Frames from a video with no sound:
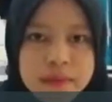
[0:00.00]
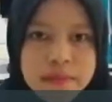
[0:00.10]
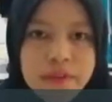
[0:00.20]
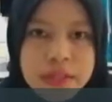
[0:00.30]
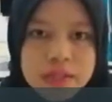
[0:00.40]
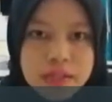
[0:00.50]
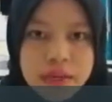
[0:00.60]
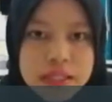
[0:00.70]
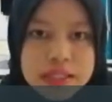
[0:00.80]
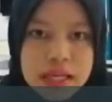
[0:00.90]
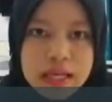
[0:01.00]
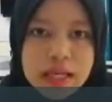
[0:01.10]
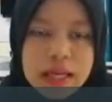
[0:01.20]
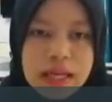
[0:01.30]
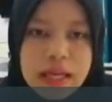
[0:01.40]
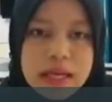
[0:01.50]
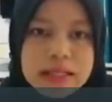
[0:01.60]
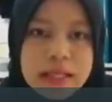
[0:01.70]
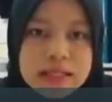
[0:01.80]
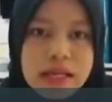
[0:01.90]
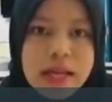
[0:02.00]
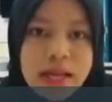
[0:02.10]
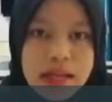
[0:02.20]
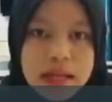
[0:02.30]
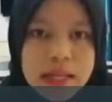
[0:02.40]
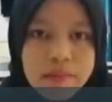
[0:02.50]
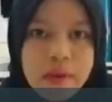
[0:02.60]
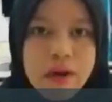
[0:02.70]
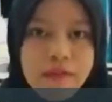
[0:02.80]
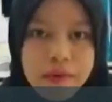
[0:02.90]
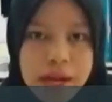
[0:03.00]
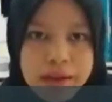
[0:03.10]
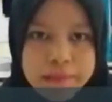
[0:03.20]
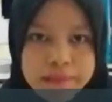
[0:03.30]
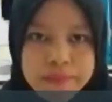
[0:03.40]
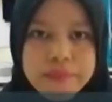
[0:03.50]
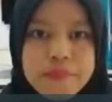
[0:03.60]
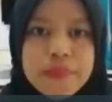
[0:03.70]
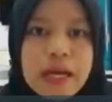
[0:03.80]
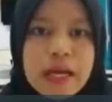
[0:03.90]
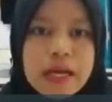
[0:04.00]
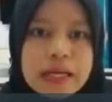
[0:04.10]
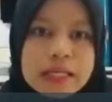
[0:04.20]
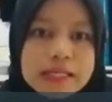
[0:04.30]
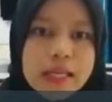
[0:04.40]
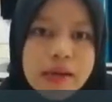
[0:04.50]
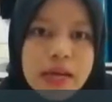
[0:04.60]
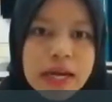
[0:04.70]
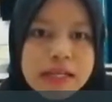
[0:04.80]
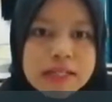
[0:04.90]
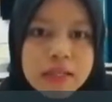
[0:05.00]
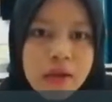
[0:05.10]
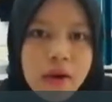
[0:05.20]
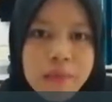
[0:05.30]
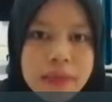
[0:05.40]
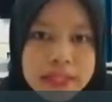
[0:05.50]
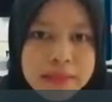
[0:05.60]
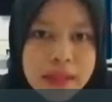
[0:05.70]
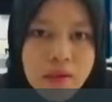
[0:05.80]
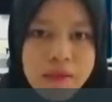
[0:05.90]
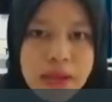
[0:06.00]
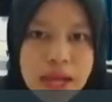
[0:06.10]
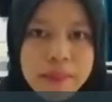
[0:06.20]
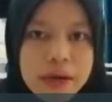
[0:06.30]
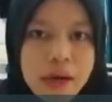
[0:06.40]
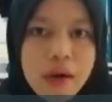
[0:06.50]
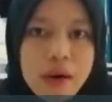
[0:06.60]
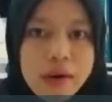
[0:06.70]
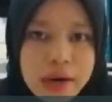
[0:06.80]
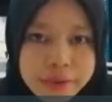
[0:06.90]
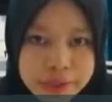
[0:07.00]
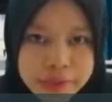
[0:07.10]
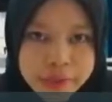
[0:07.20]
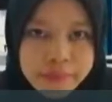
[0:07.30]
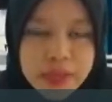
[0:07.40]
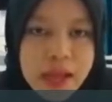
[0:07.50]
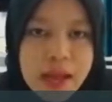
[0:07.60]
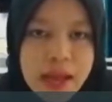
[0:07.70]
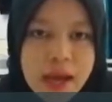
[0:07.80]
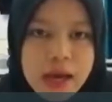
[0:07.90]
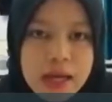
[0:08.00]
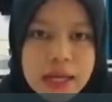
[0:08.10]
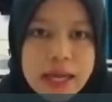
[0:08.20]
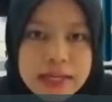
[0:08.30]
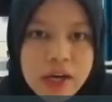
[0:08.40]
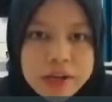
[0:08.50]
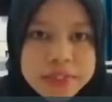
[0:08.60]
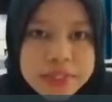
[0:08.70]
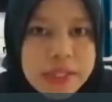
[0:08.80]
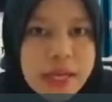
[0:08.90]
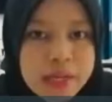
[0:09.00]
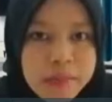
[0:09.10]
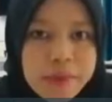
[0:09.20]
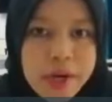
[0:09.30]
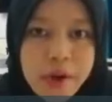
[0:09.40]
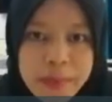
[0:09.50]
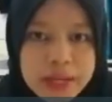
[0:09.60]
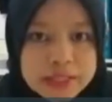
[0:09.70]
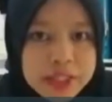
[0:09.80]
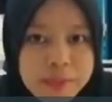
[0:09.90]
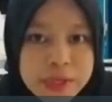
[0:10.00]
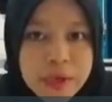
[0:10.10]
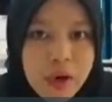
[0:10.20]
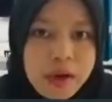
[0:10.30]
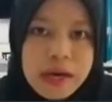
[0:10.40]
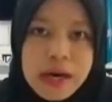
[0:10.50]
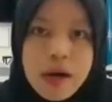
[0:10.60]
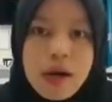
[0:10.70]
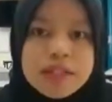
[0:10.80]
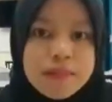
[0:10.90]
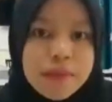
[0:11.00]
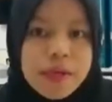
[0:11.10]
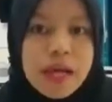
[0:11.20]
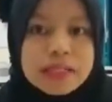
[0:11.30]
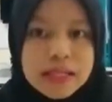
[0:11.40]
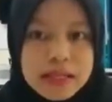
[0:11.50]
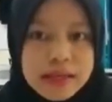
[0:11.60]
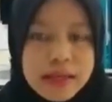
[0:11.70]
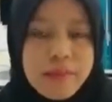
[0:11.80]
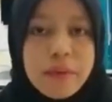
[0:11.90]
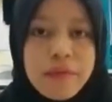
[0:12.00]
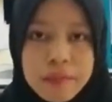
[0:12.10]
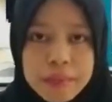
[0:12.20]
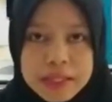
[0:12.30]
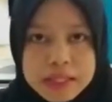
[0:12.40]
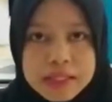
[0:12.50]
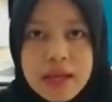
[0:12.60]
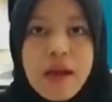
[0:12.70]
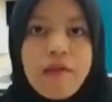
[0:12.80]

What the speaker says: For the storage, it is 8 GB of RAM. The sound card is compatible with Apple Core Audio. And the optional add-on recommend GPU card or GPU accelerate performance.